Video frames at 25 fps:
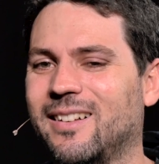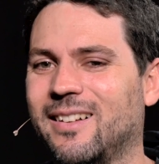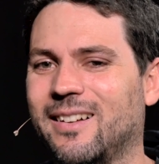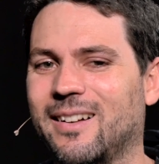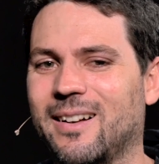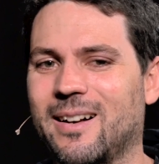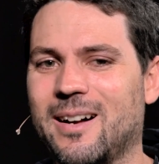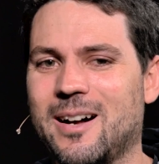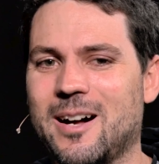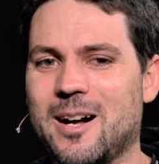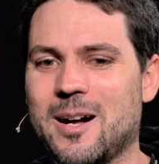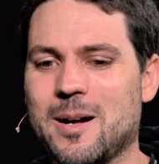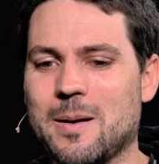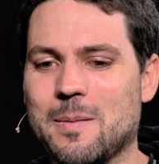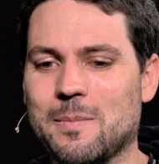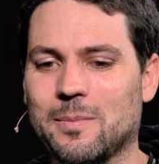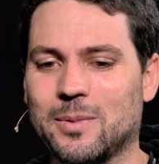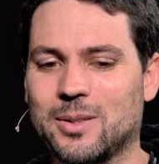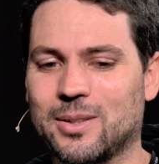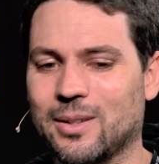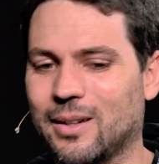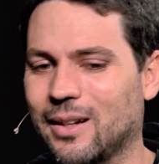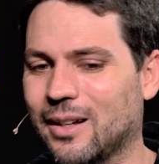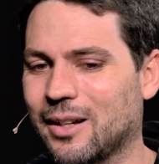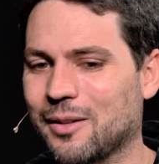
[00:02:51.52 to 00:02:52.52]

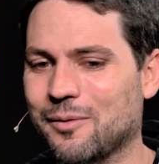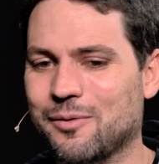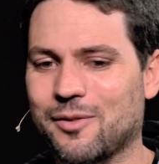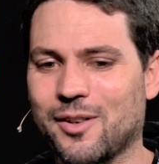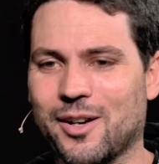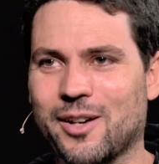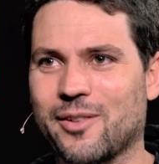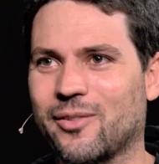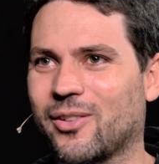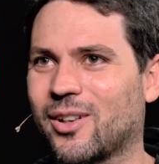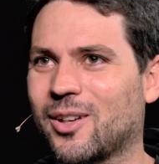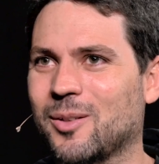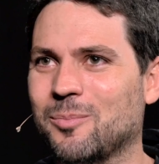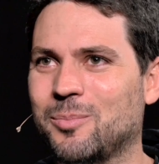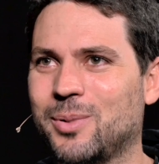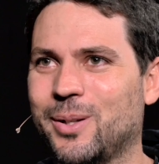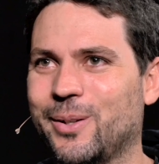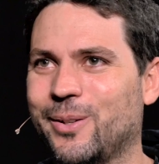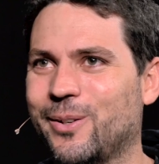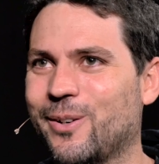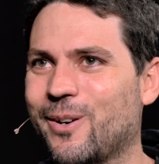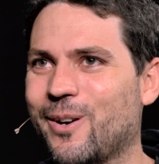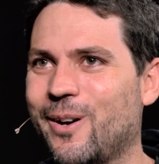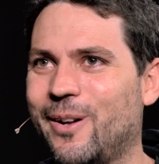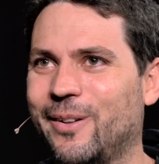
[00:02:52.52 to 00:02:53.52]
sitting in front of a
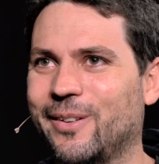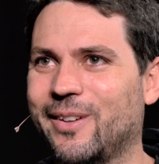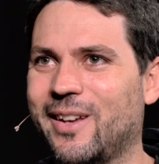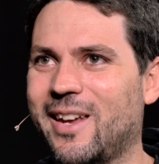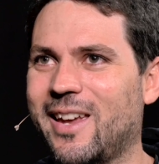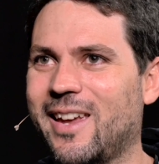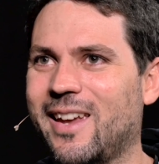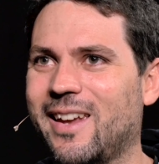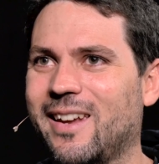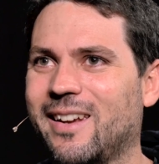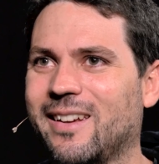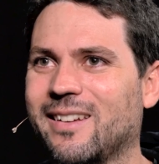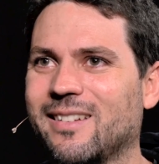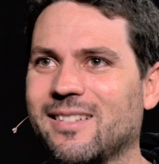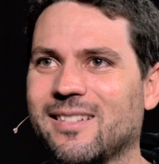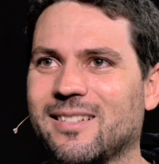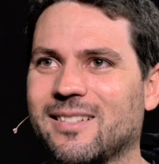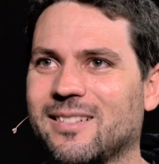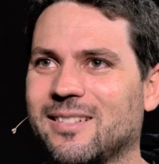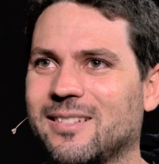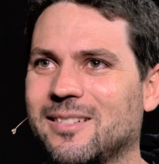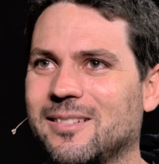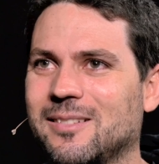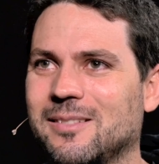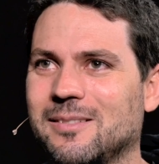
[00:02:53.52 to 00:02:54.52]
computer all day,
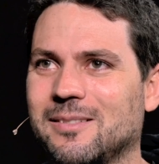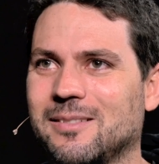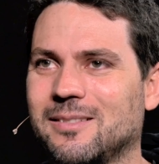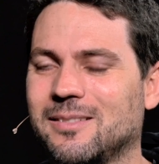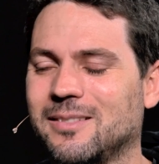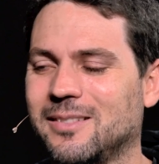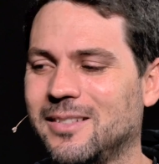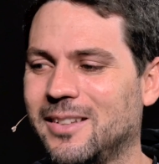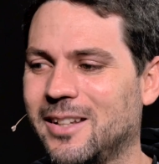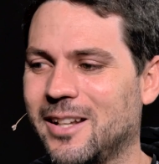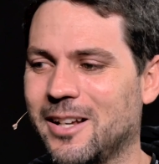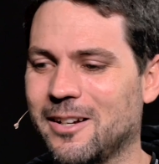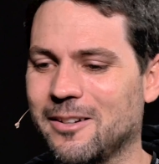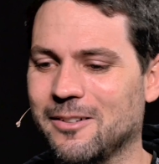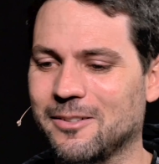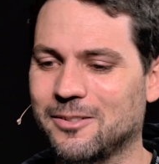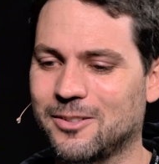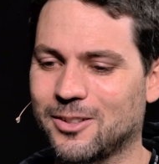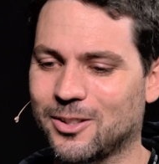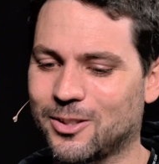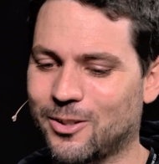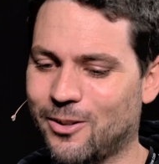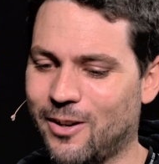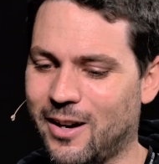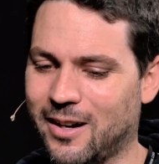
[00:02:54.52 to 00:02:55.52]

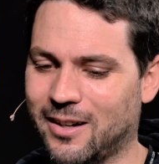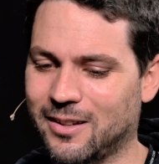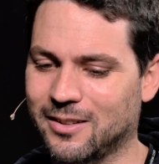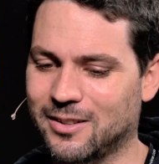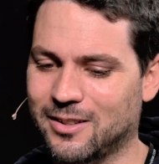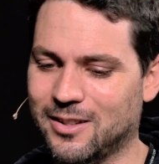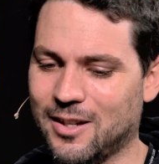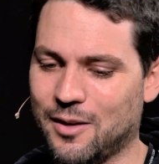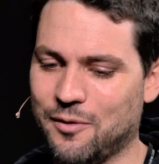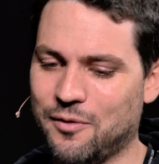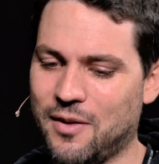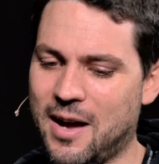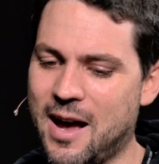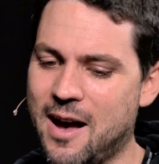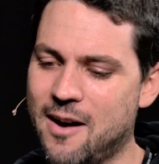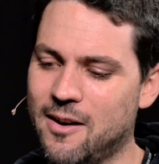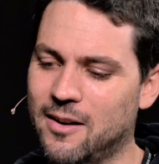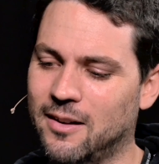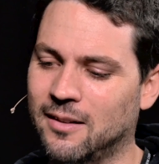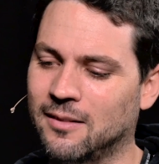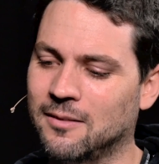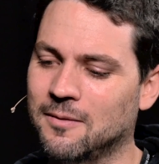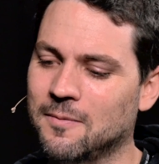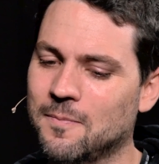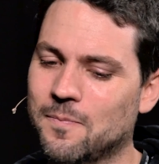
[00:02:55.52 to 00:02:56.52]
just cranking stuff out.
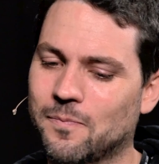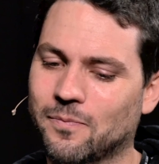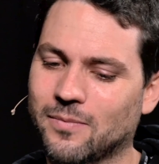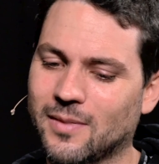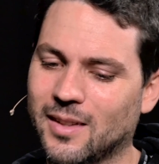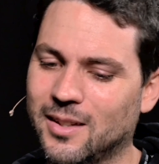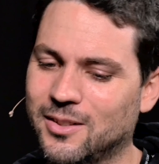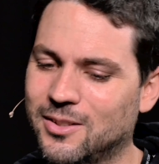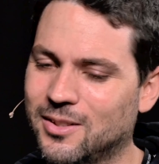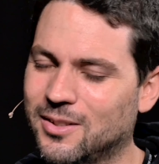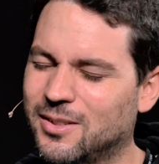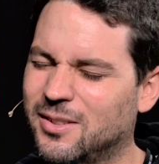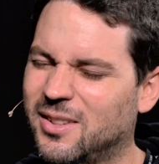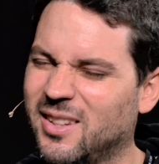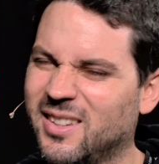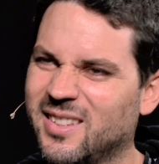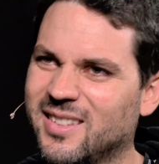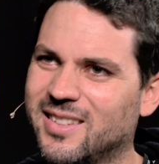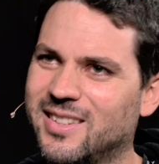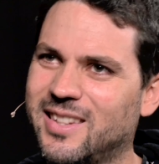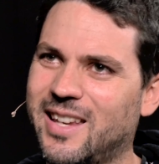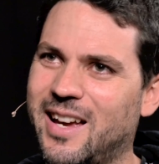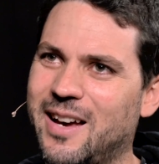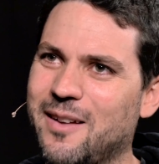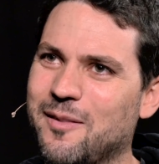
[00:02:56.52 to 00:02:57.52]
And it just didn't
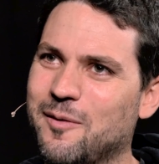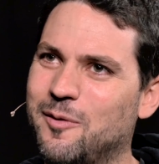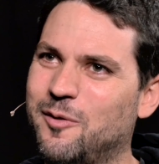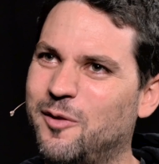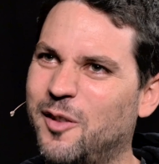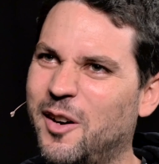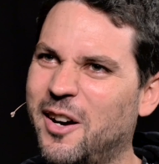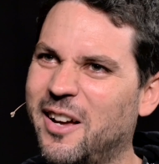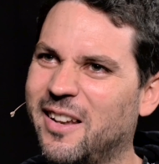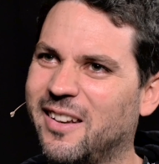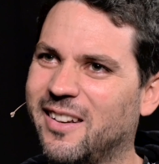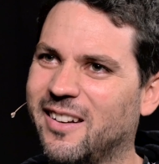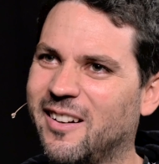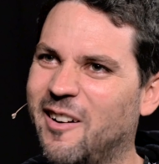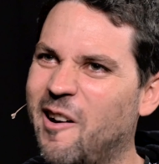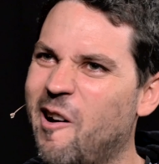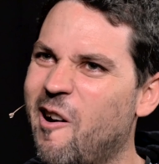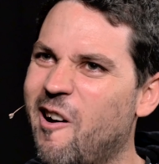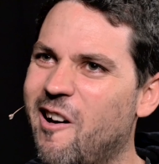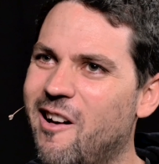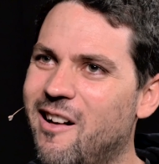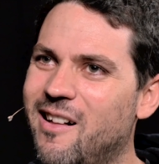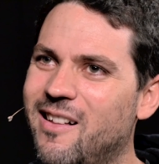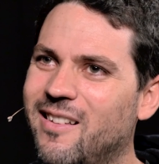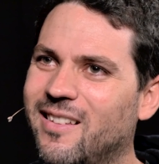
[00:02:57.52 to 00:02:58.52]
sound fun at
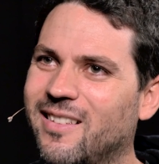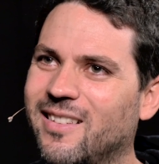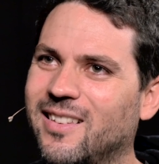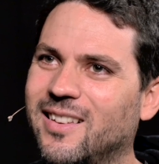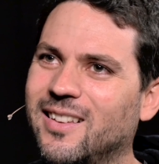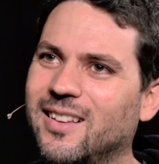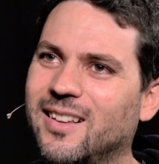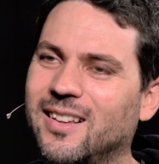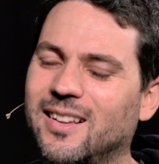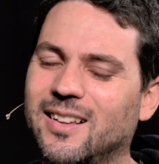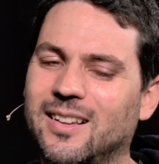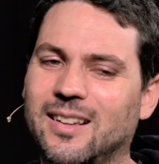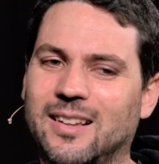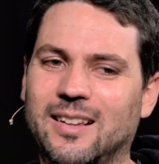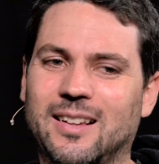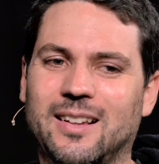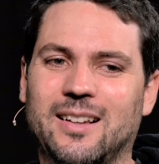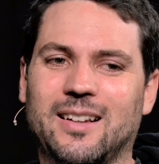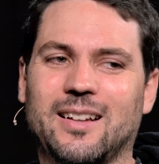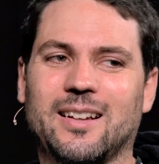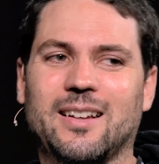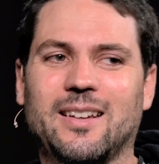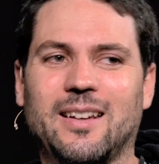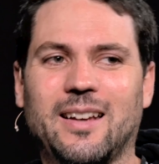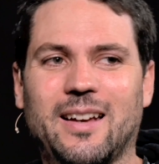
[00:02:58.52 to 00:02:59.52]
all.
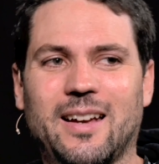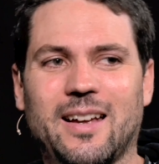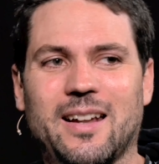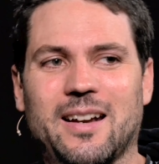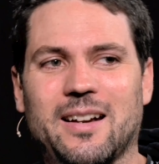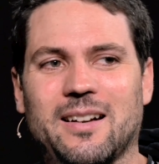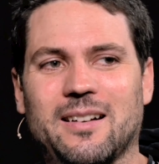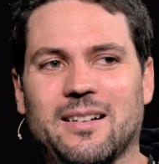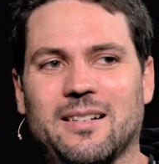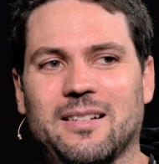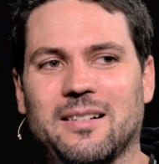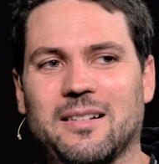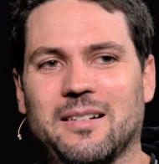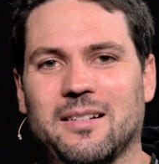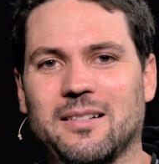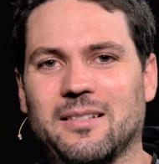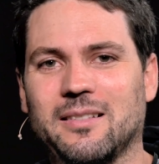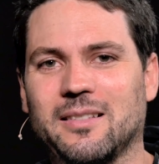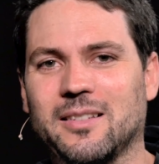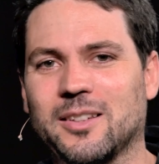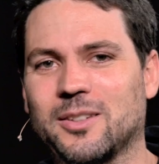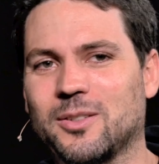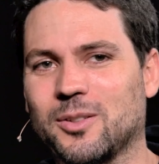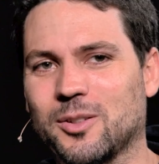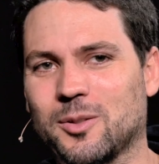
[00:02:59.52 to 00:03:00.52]
And
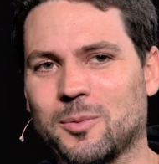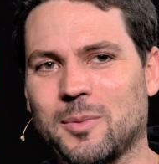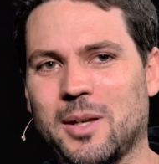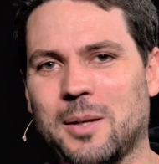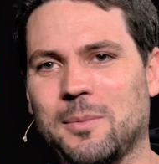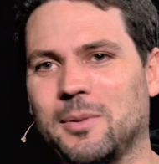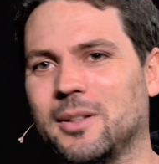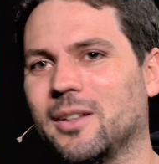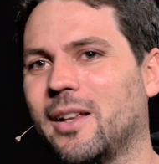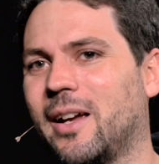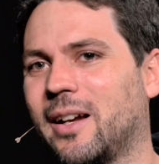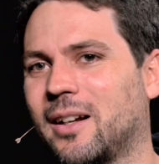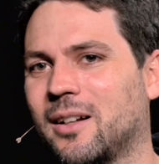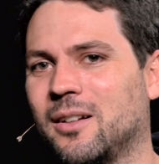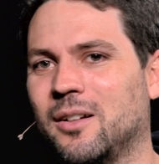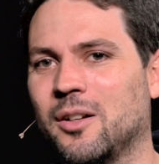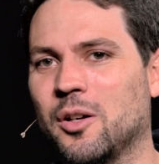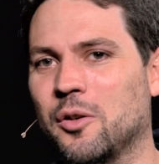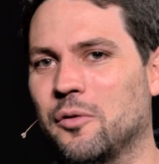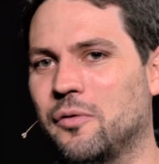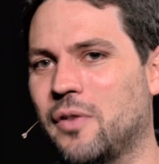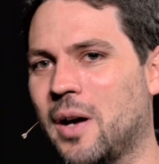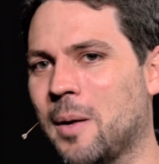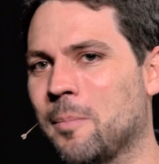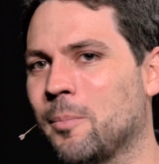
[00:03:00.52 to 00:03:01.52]
this was maybe
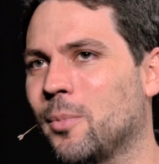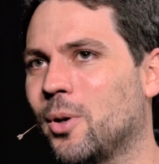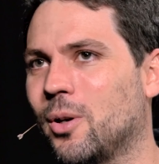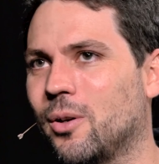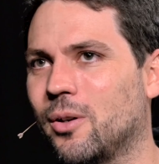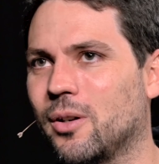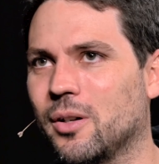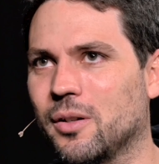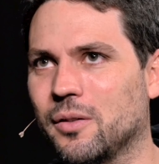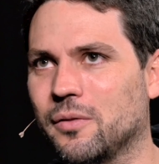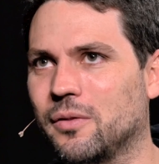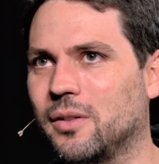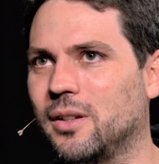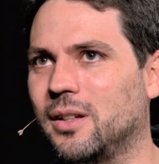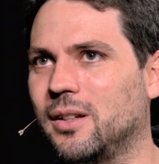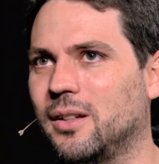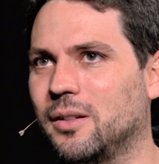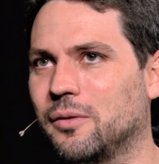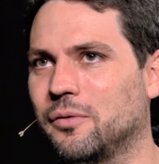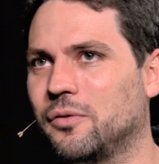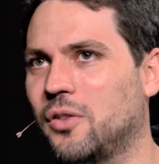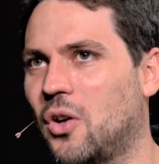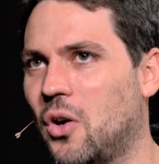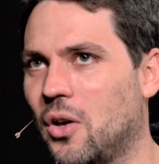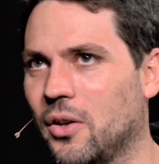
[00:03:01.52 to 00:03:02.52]
November of the
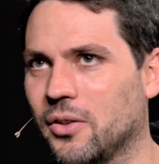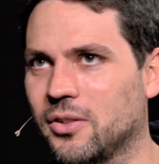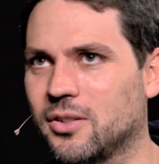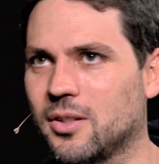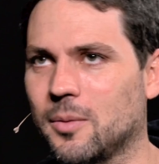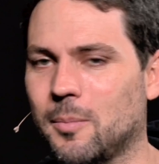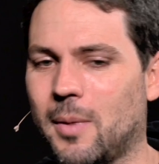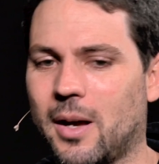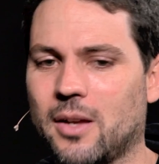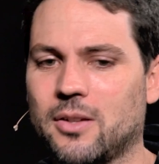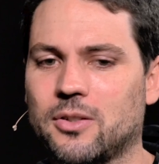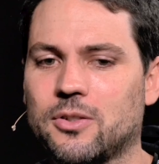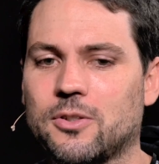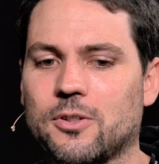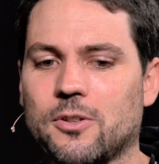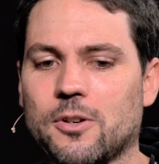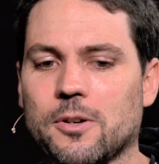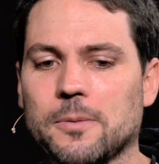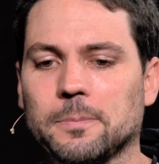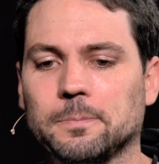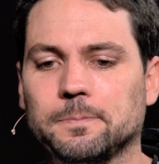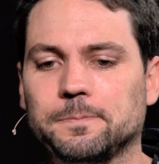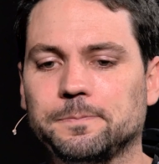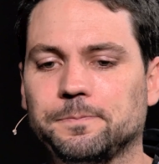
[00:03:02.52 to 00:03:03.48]
fall semester.